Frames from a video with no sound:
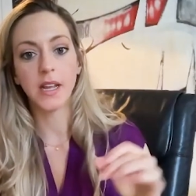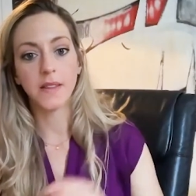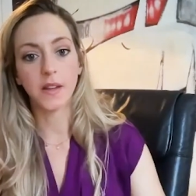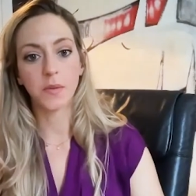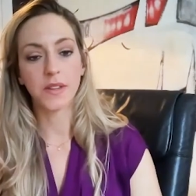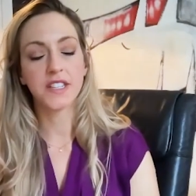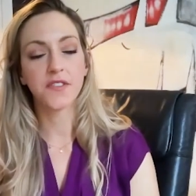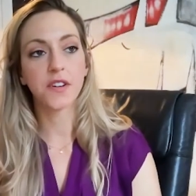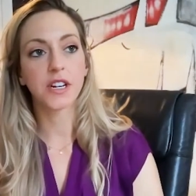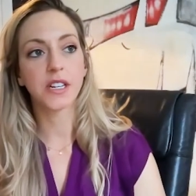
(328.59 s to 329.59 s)
and then with
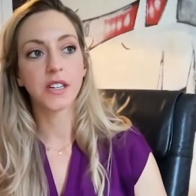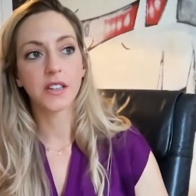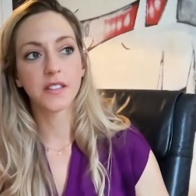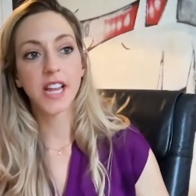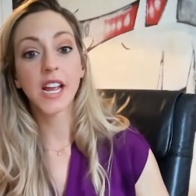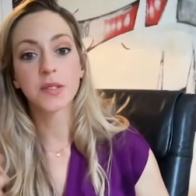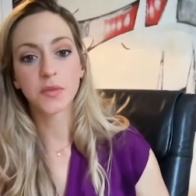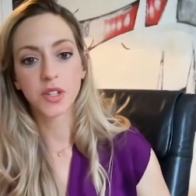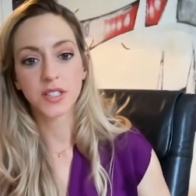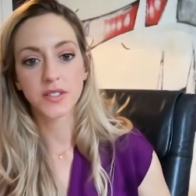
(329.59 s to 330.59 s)
different types
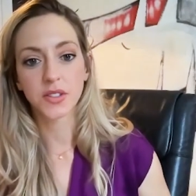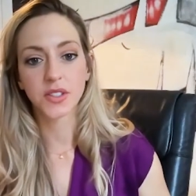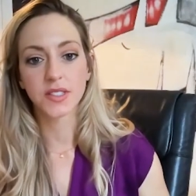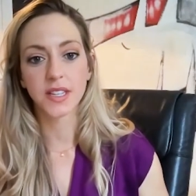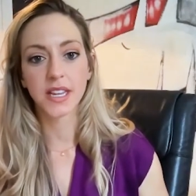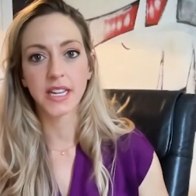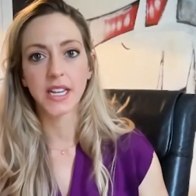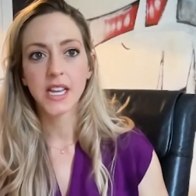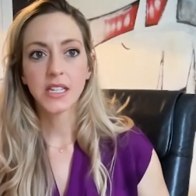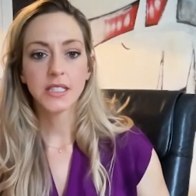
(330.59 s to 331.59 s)
of crystals like
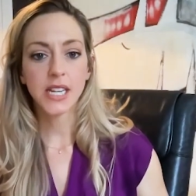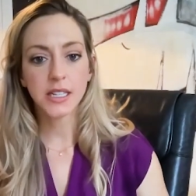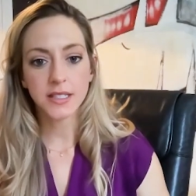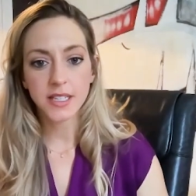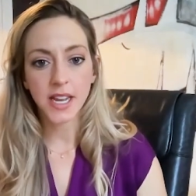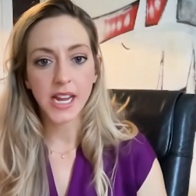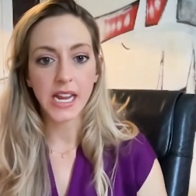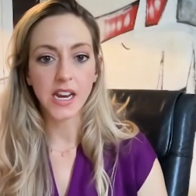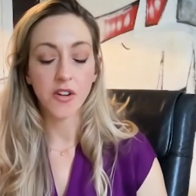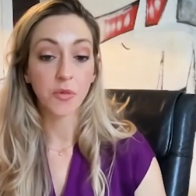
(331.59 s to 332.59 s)

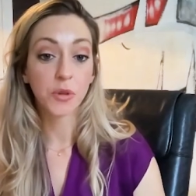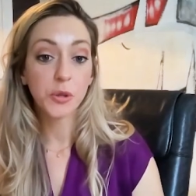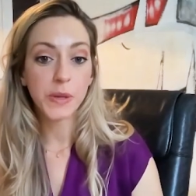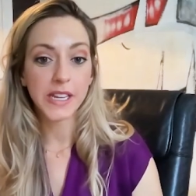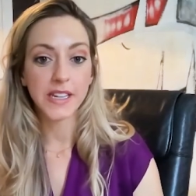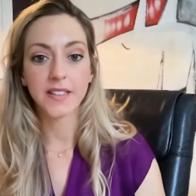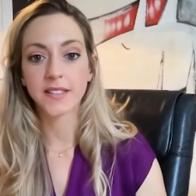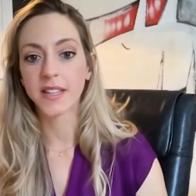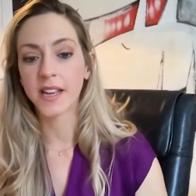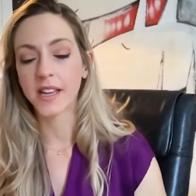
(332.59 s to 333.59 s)
tanzanite and
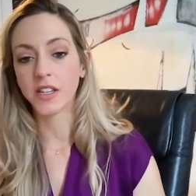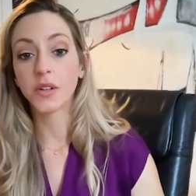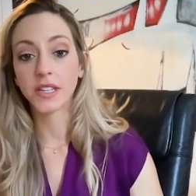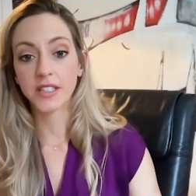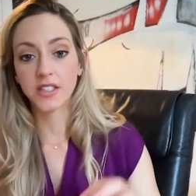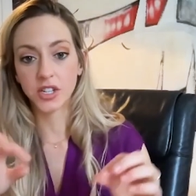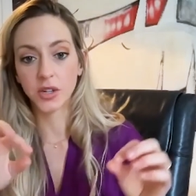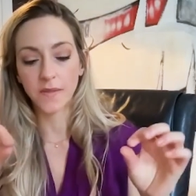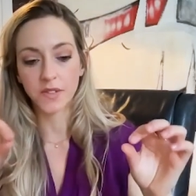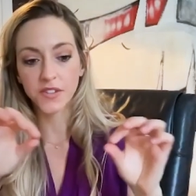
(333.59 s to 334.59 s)
rubies, and uh, you'll
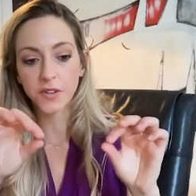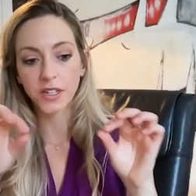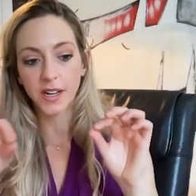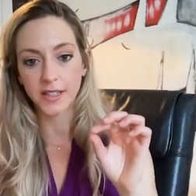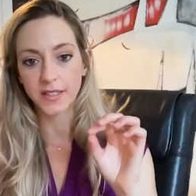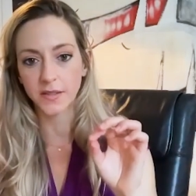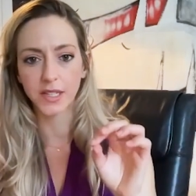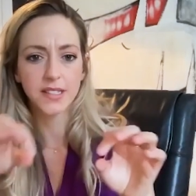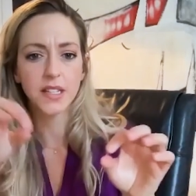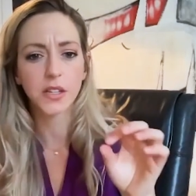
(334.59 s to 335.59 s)
you'll have different kinds that
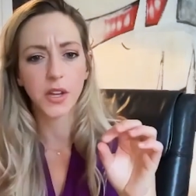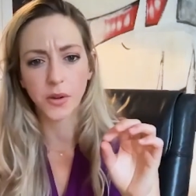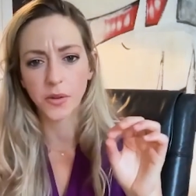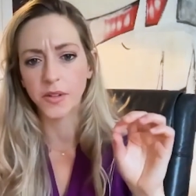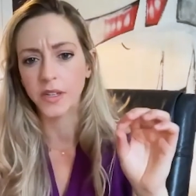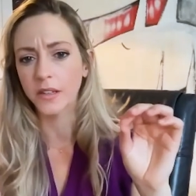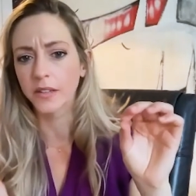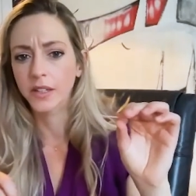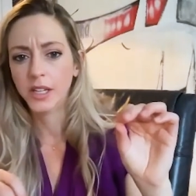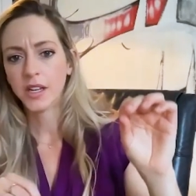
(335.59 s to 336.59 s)
like silicone
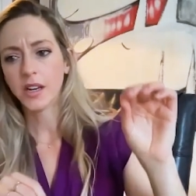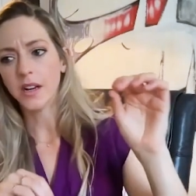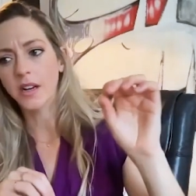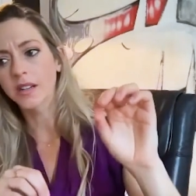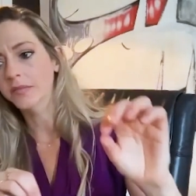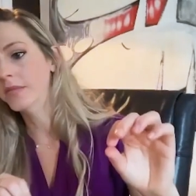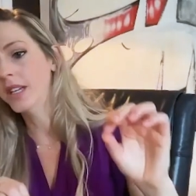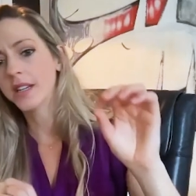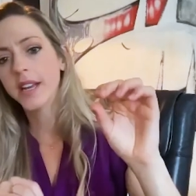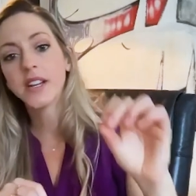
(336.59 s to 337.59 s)
and um,
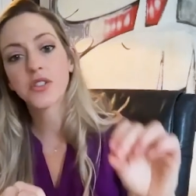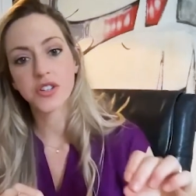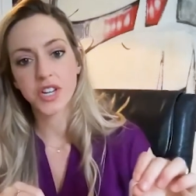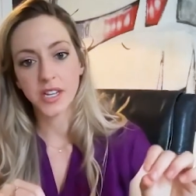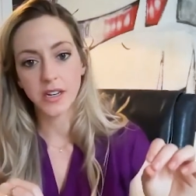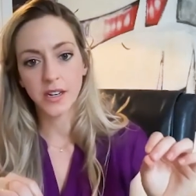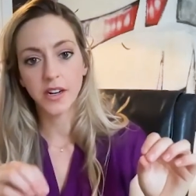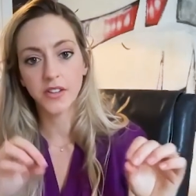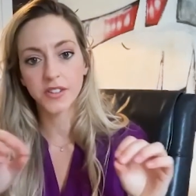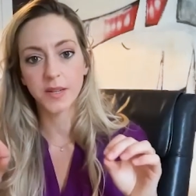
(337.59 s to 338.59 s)
and nitrogen and
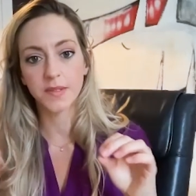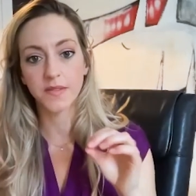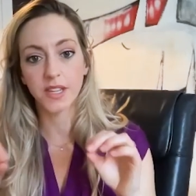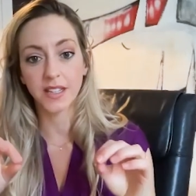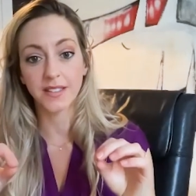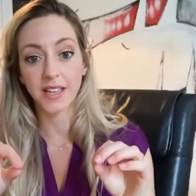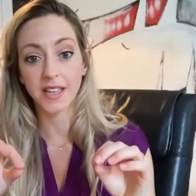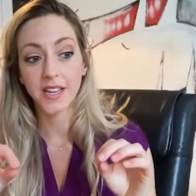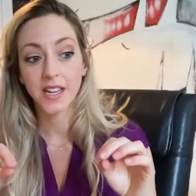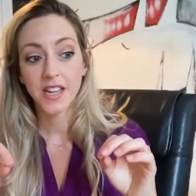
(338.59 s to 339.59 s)
other types of things that